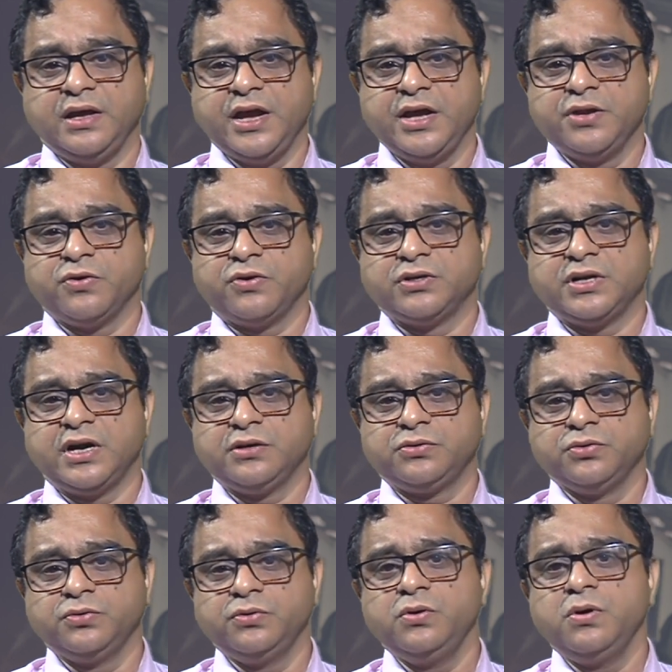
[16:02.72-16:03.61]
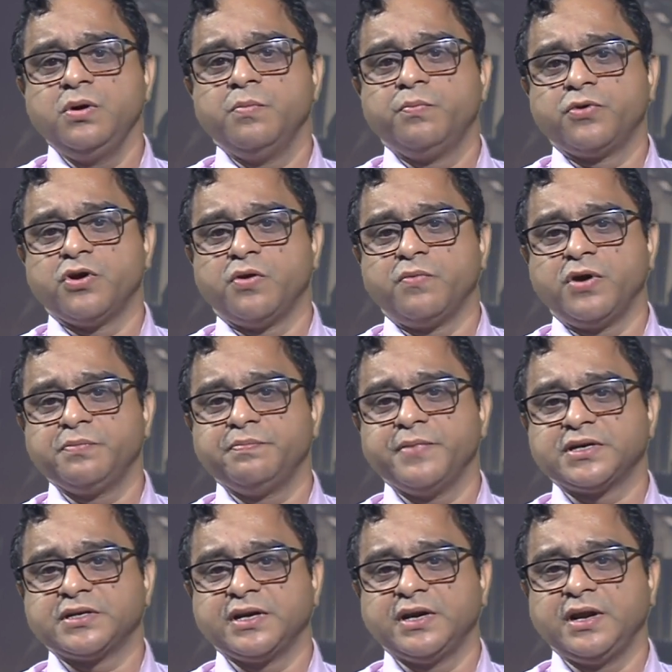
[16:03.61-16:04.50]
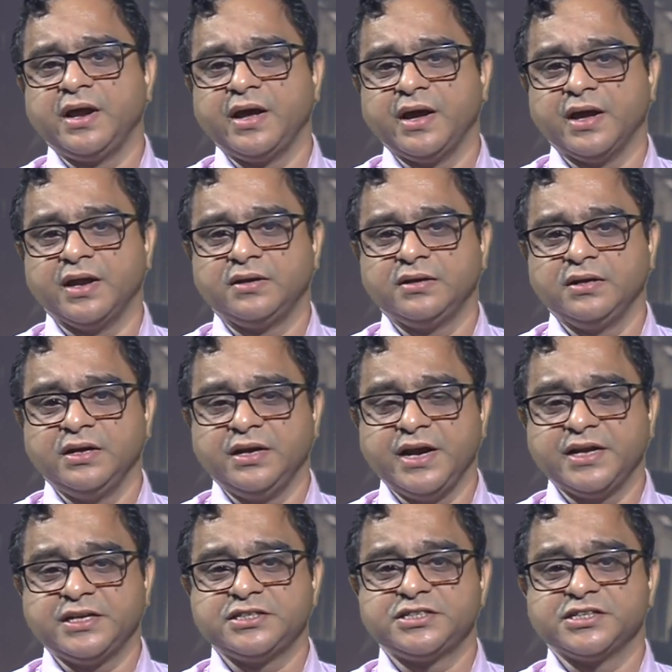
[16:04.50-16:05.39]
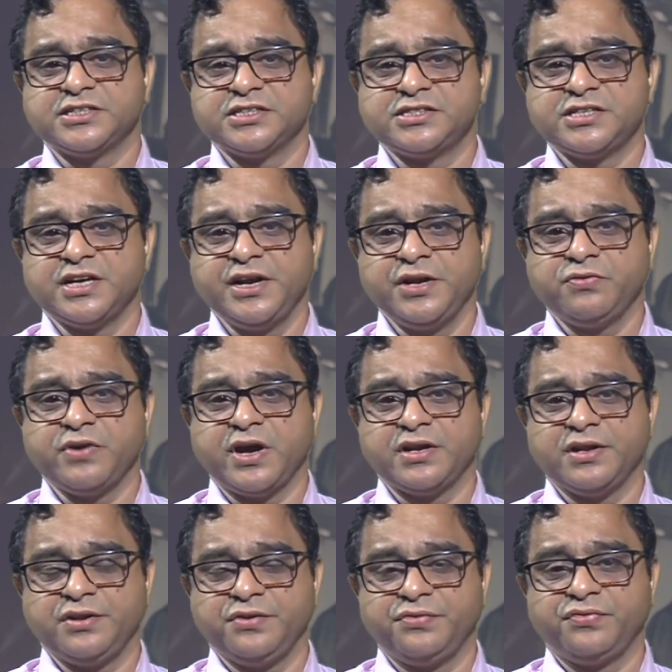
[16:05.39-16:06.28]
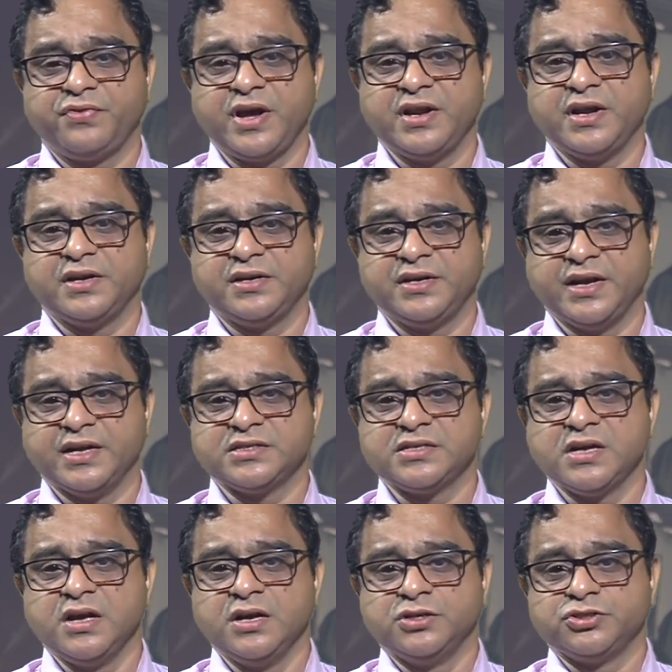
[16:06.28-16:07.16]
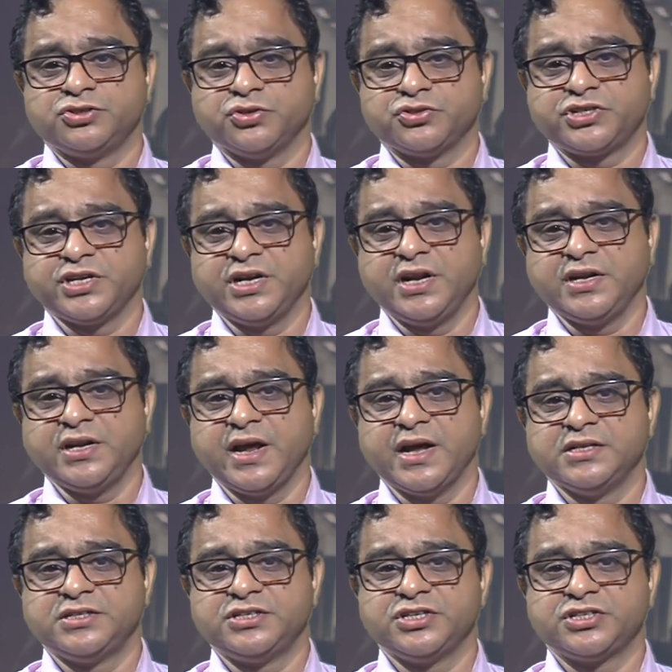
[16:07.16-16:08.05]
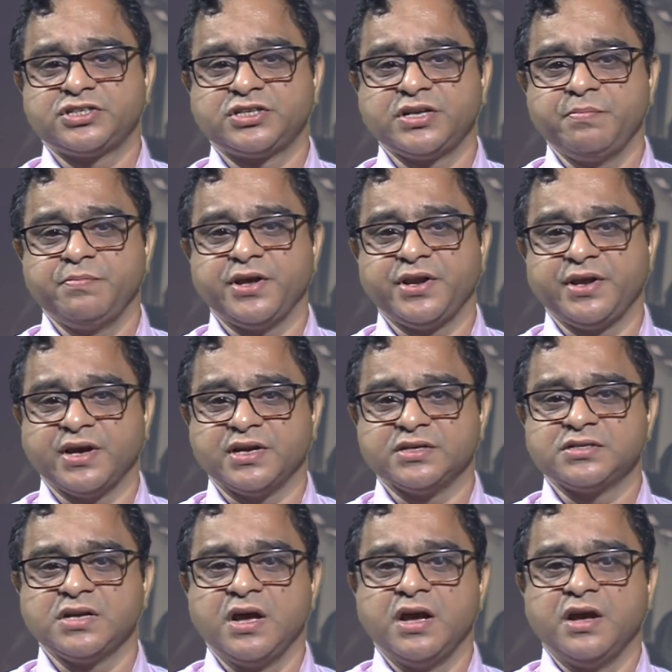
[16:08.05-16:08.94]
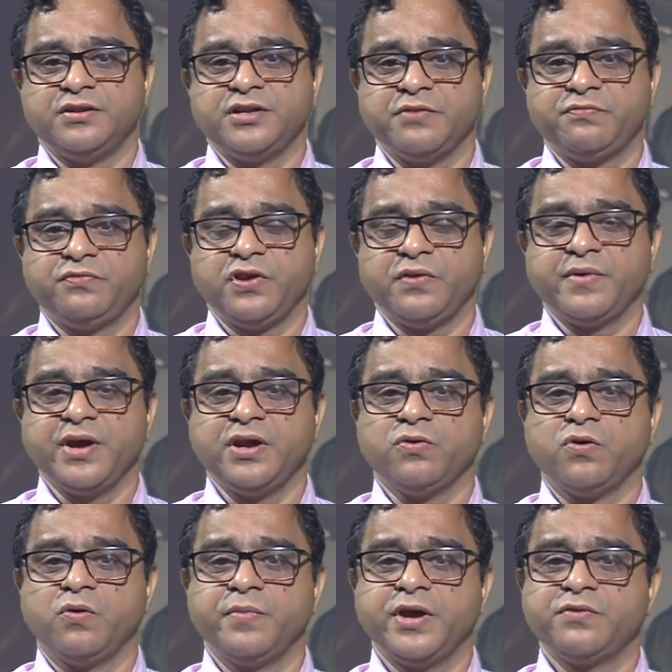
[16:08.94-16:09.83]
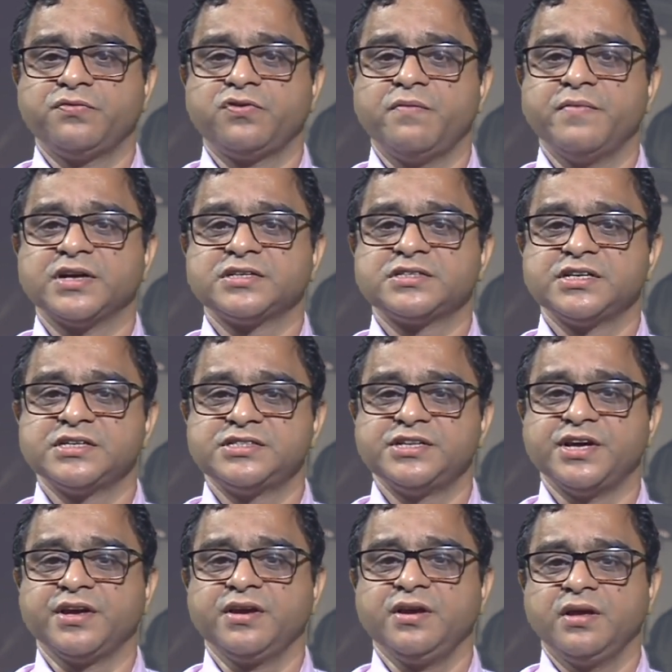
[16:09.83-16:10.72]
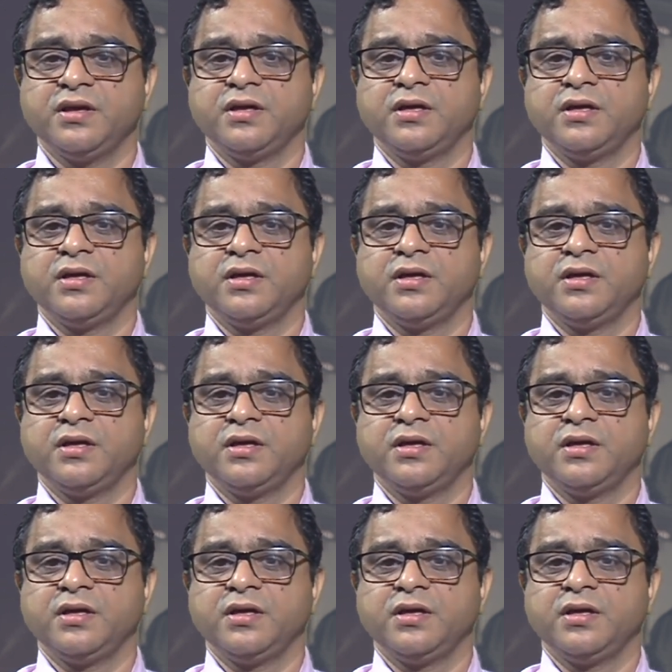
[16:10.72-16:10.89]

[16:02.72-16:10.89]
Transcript: in order to promote maternal health, it is necessary to identify and address social and health system barriers that prevent women from accessing